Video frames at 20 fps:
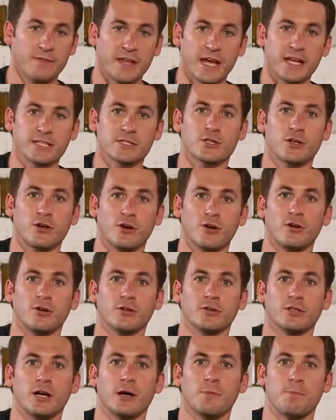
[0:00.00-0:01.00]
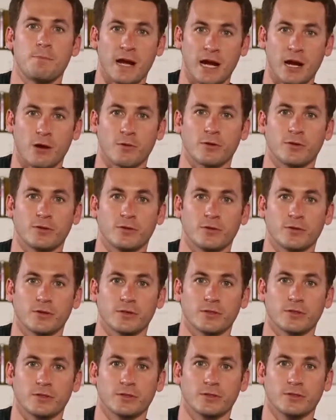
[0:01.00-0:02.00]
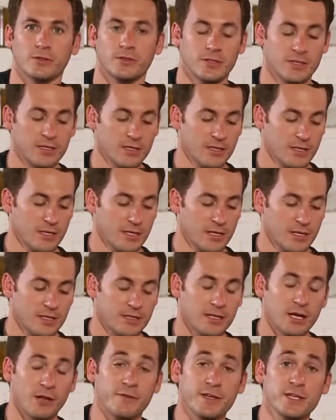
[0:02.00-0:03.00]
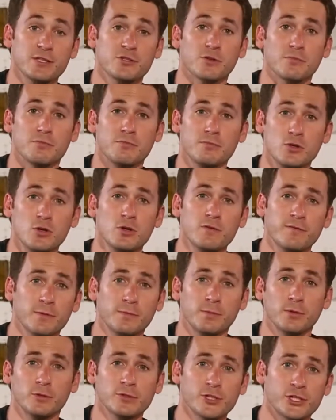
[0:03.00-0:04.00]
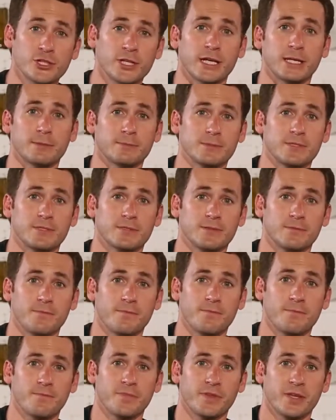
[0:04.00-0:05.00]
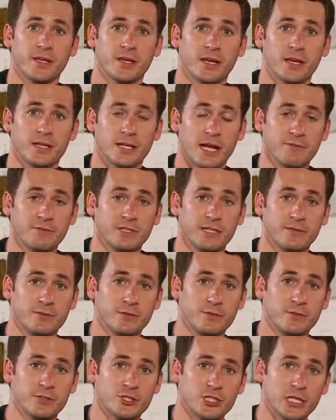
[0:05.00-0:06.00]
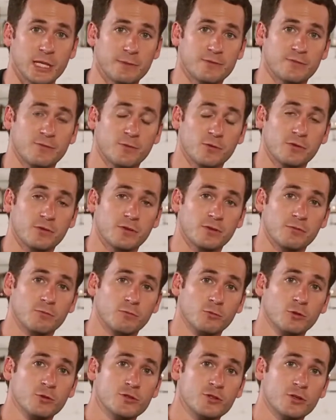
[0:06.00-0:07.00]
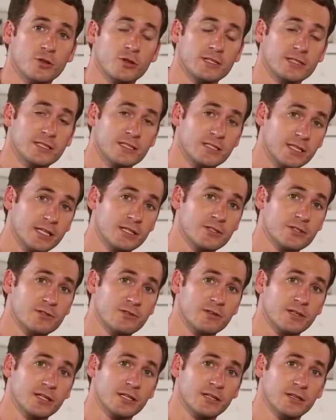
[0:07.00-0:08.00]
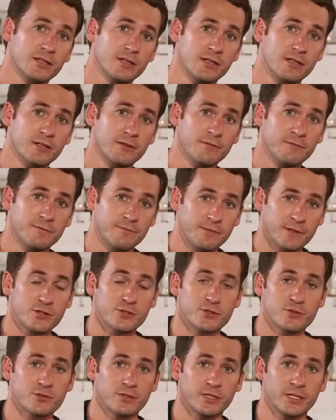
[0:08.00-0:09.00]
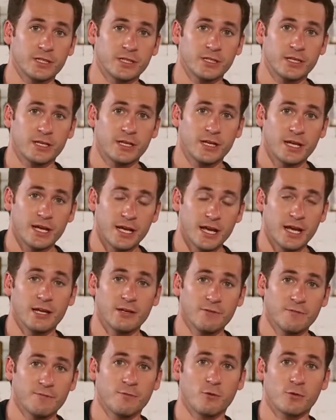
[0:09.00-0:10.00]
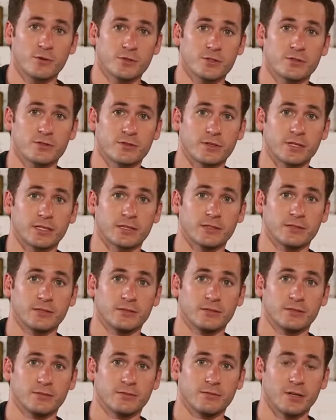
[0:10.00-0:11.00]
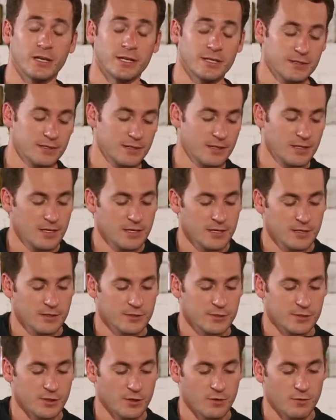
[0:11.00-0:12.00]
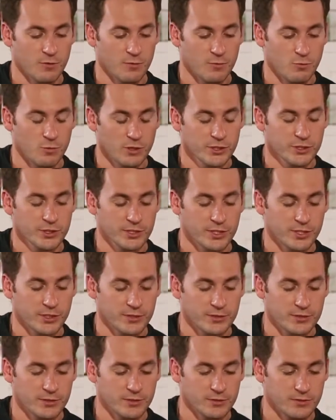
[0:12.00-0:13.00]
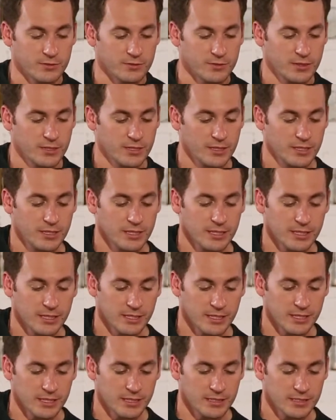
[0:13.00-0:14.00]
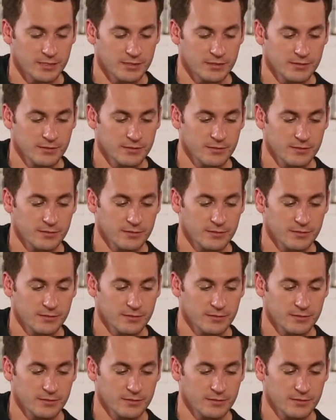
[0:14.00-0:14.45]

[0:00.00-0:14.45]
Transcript: That's called a power chord. Now these are movable shapes, and I've given you the shapes for roots on the sixth string, fifth string, and fourth string, right? So what you're going to do is